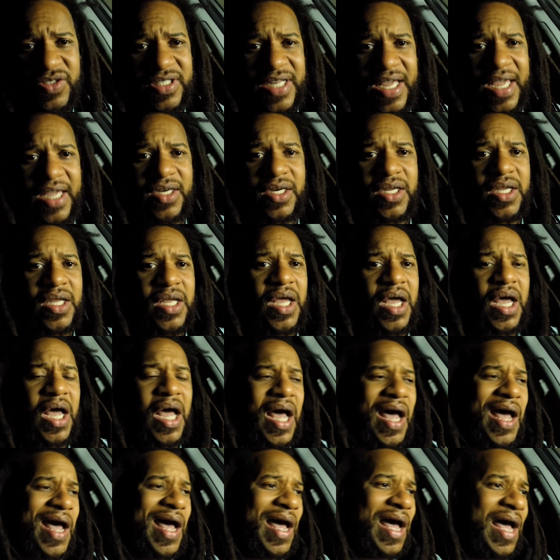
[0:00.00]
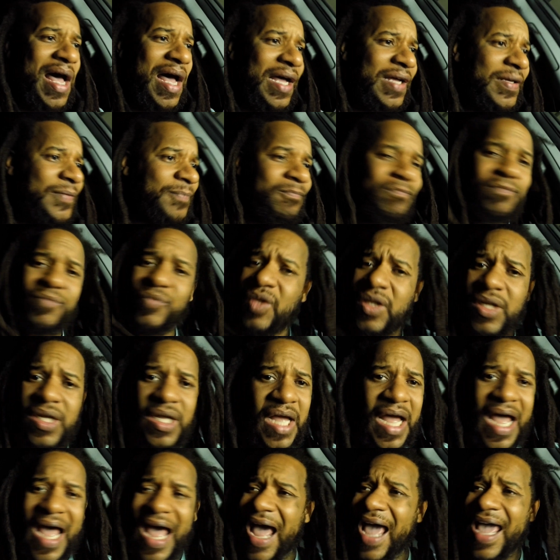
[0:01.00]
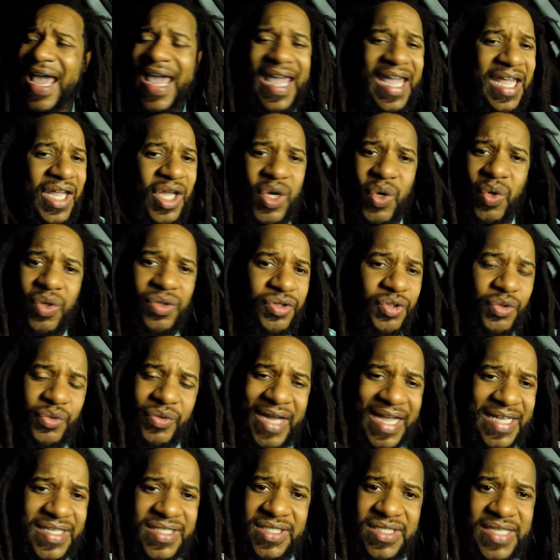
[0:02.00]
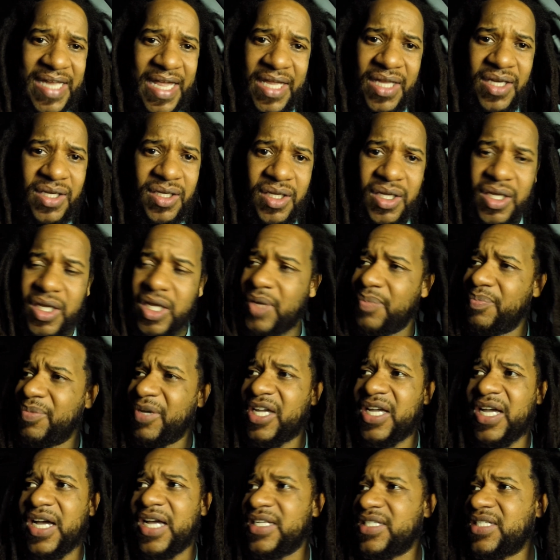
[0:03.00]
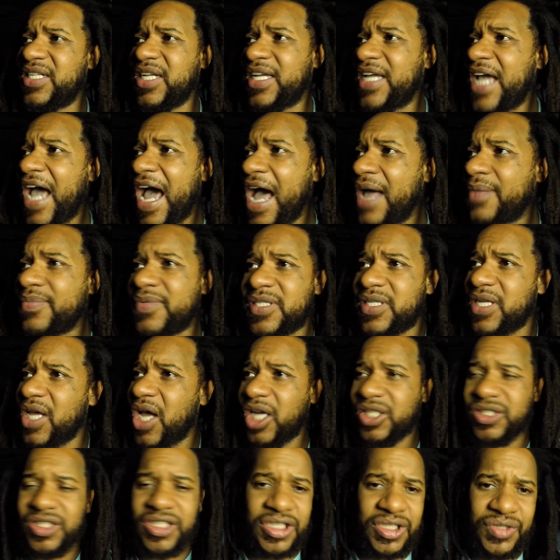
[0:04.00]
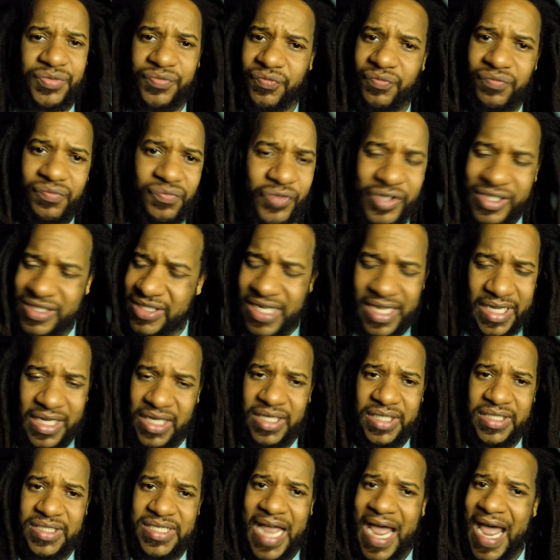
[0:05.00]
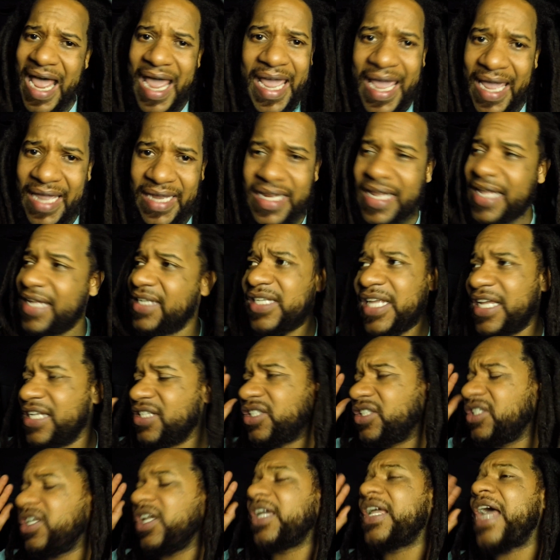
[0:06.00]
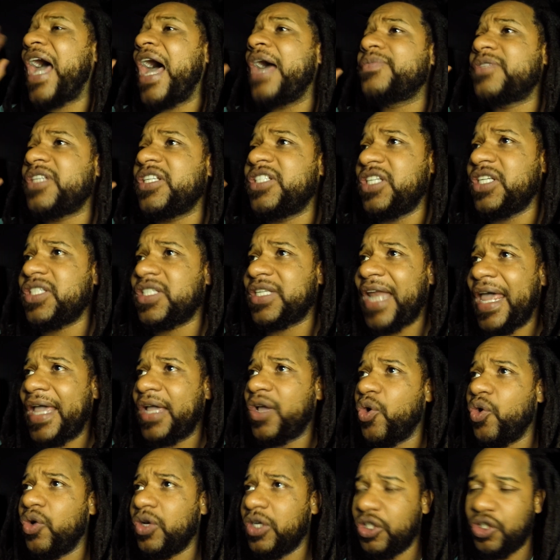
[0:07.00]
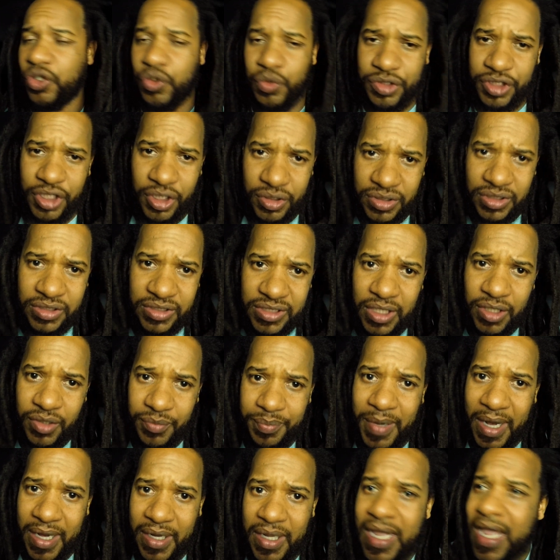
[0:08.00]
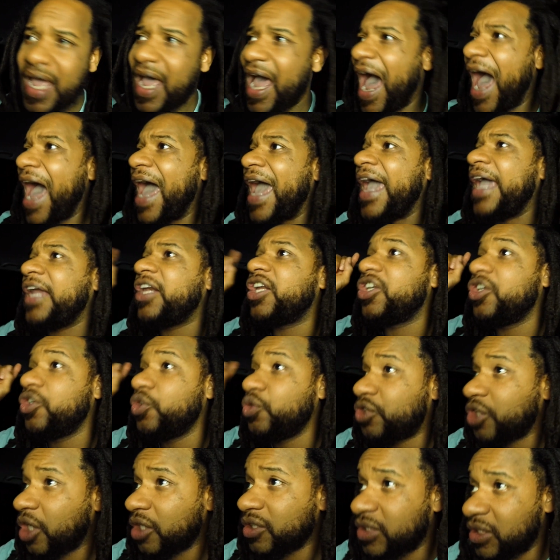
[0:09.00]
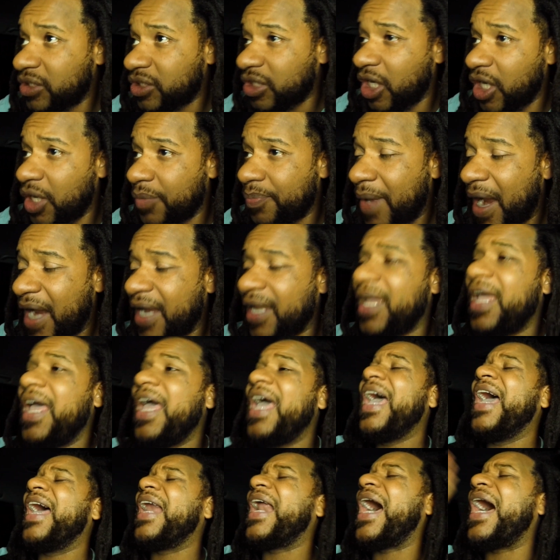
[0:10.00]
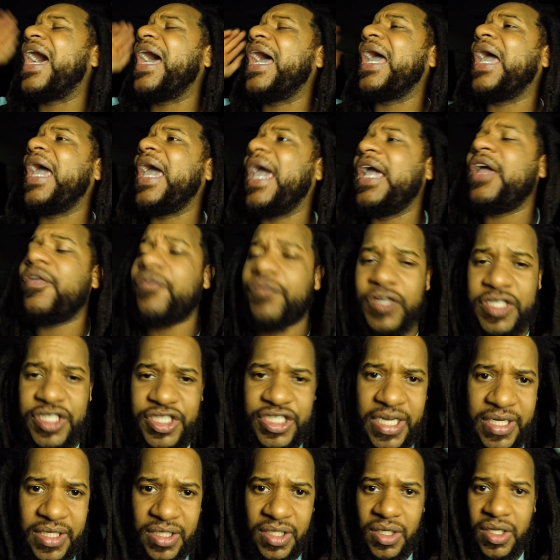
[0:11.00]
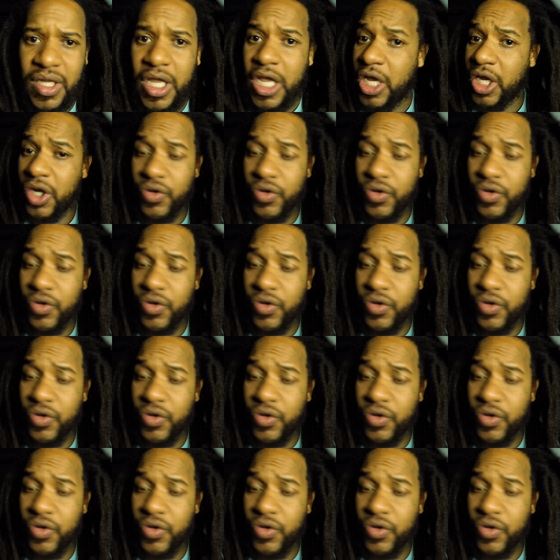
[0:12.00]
state. I hate going through that state because the cops are just ridiculous. I hate it. The cops are just like on the New Jersey Turnpike. I hate the New Jersey Turnpike, and I hate Virginia.